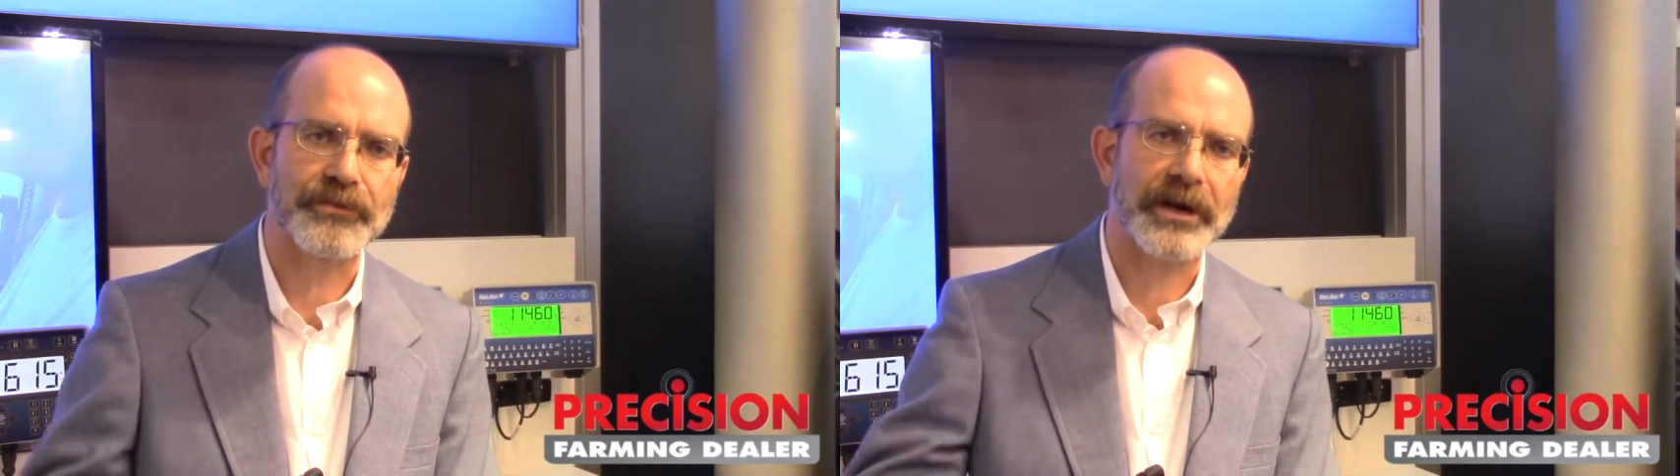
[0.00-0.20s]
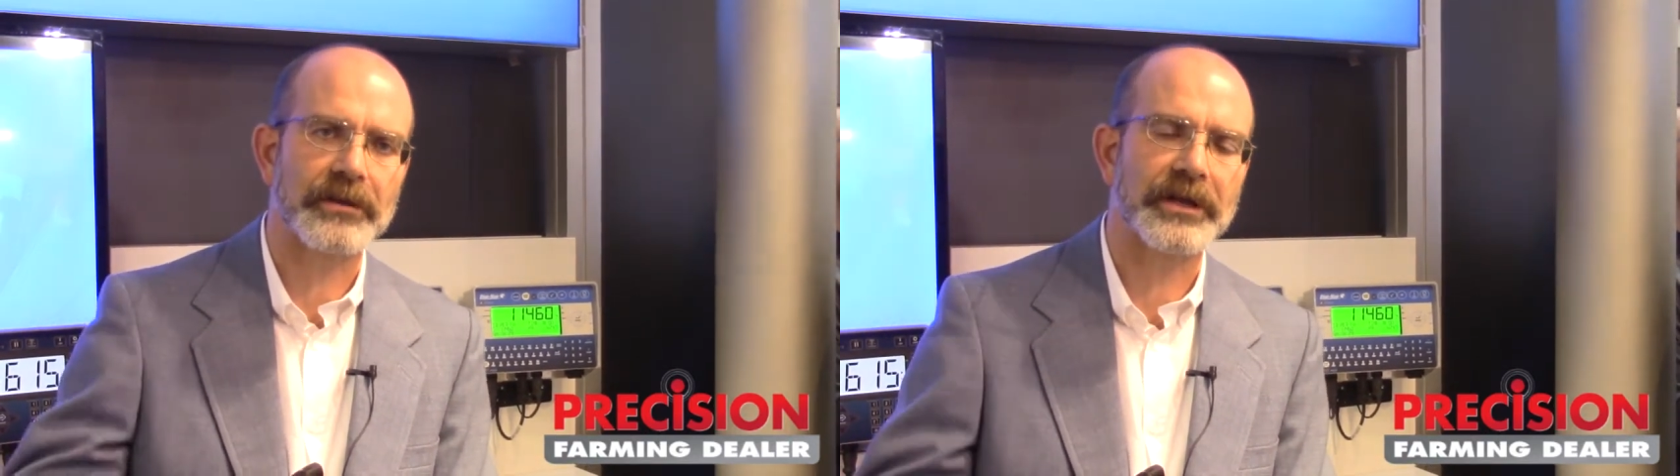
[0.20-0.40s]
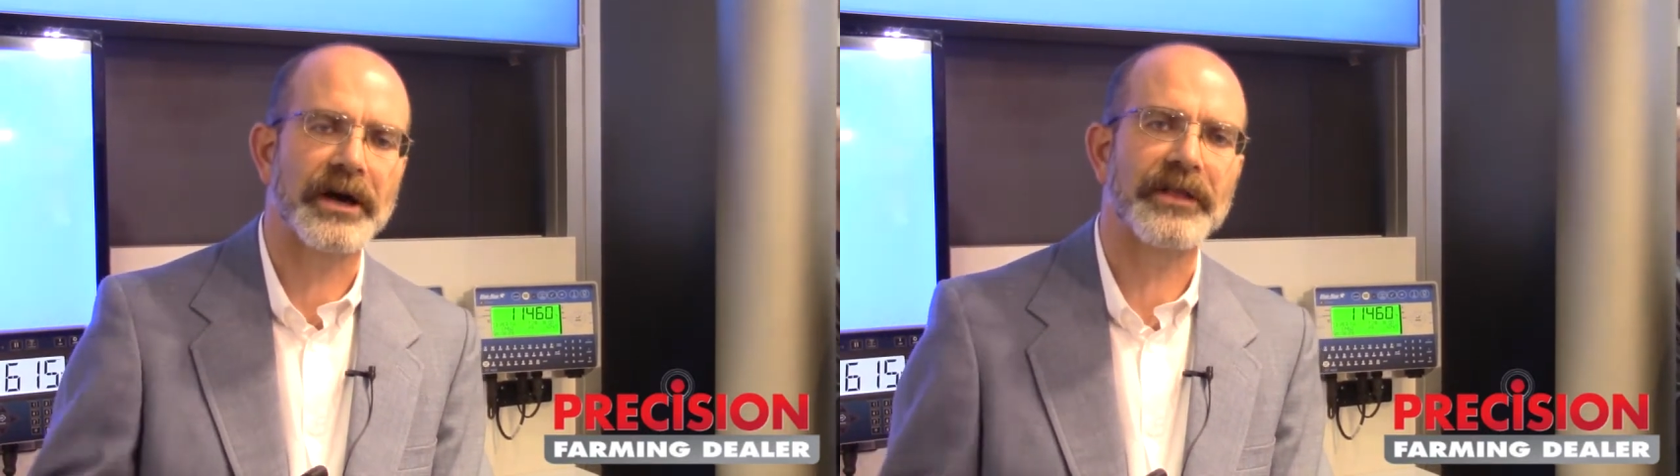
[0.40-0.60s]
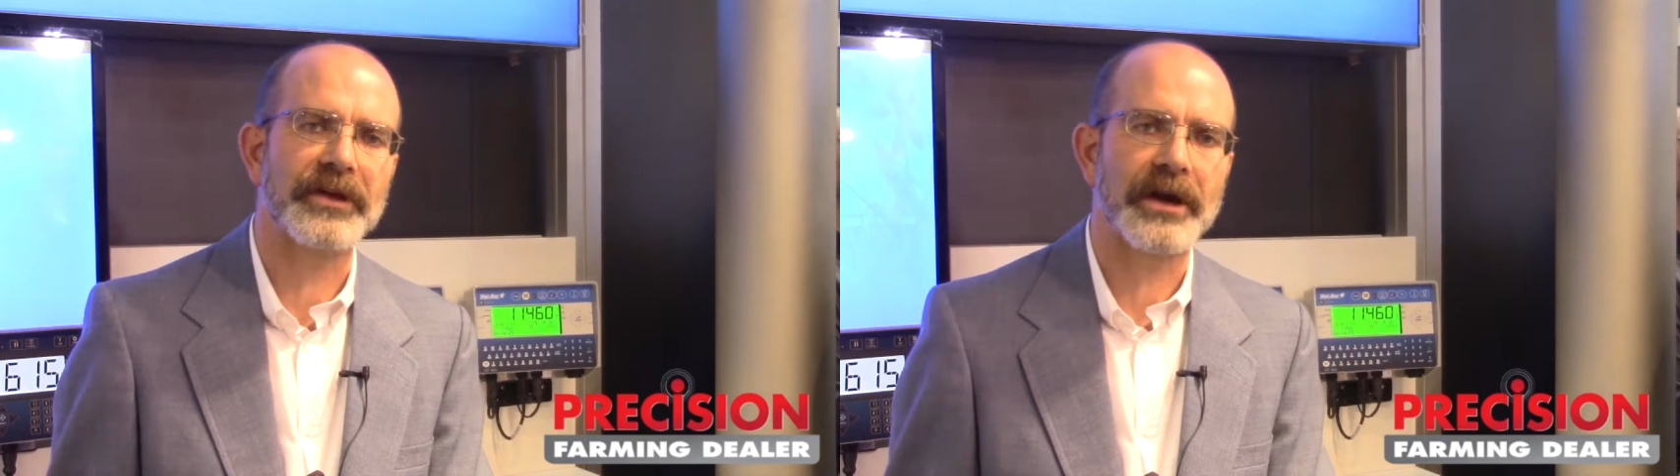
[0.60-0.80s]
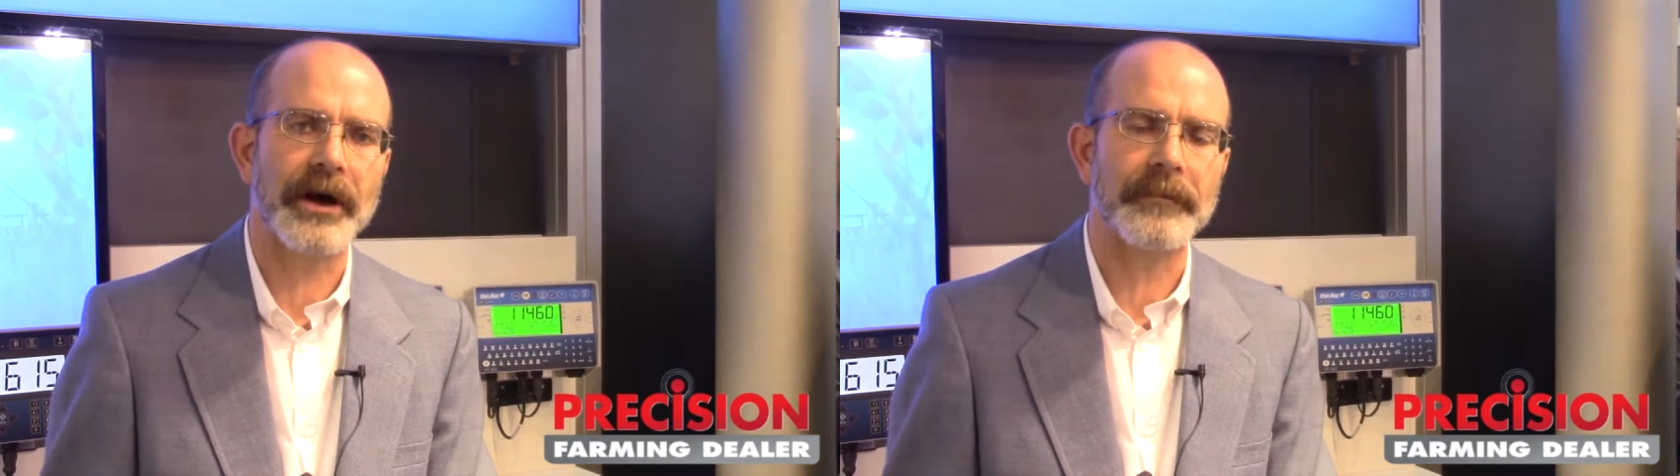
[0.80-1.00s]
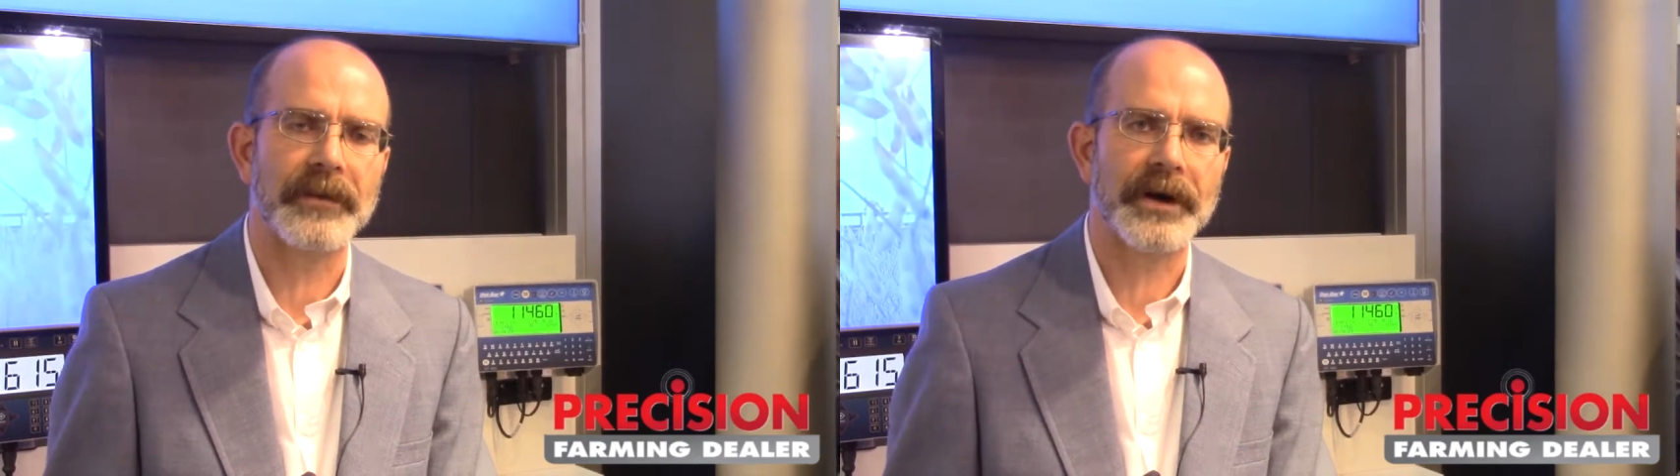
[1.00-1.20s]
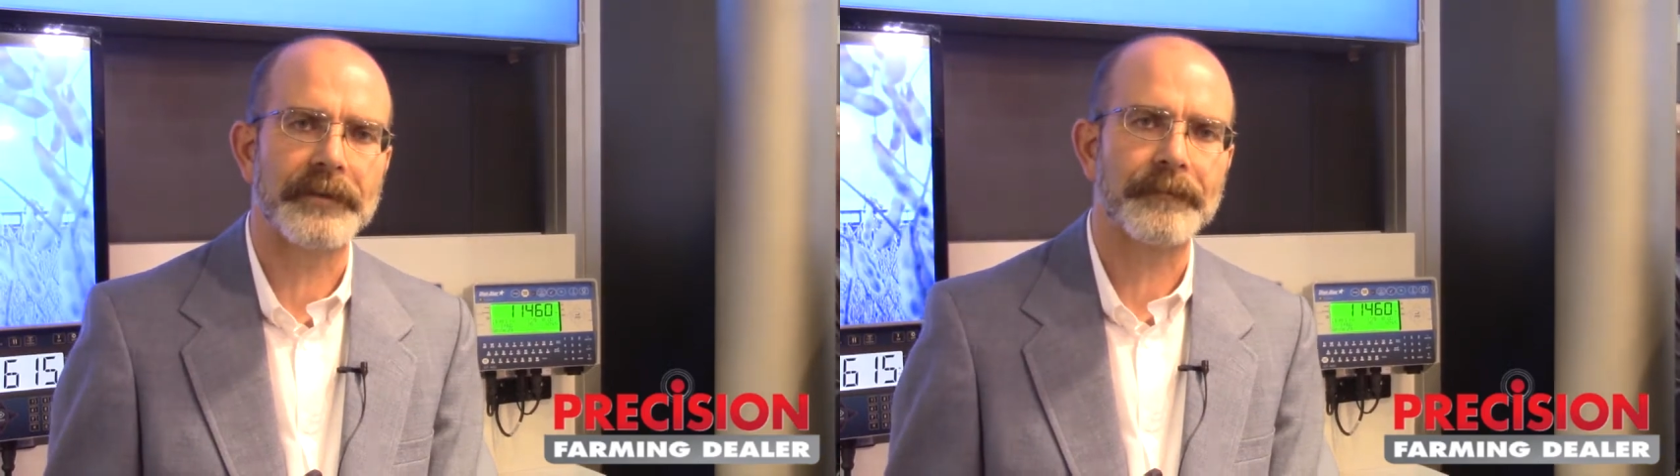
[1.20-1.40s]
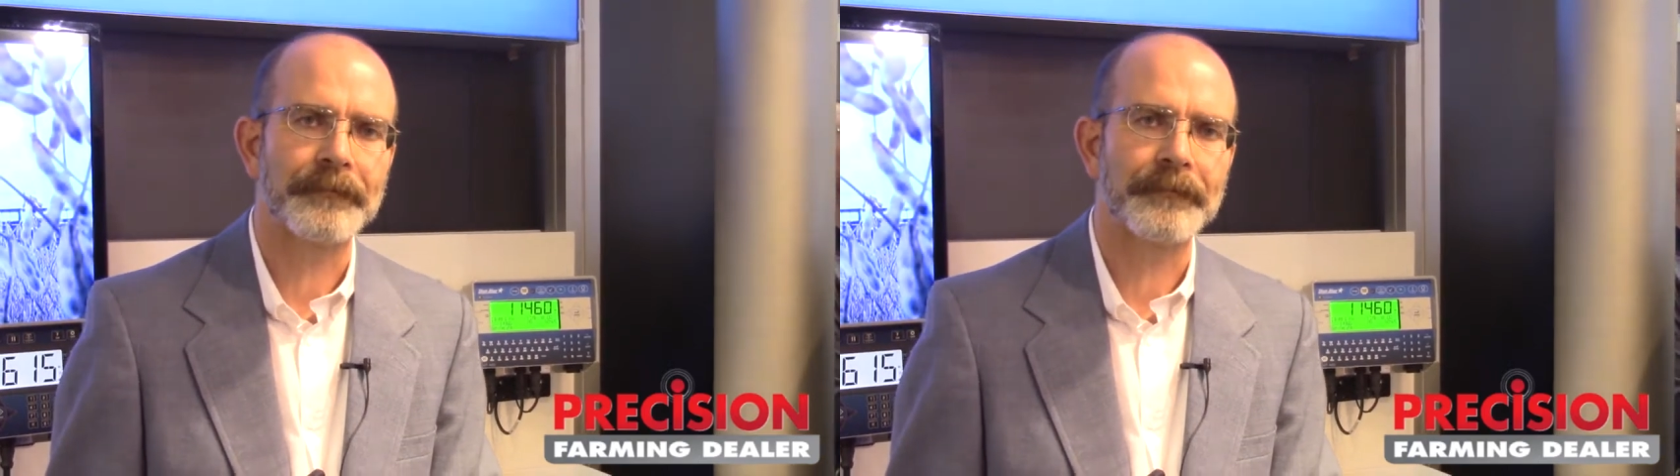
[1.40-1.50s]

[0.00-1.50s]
directly on the combine.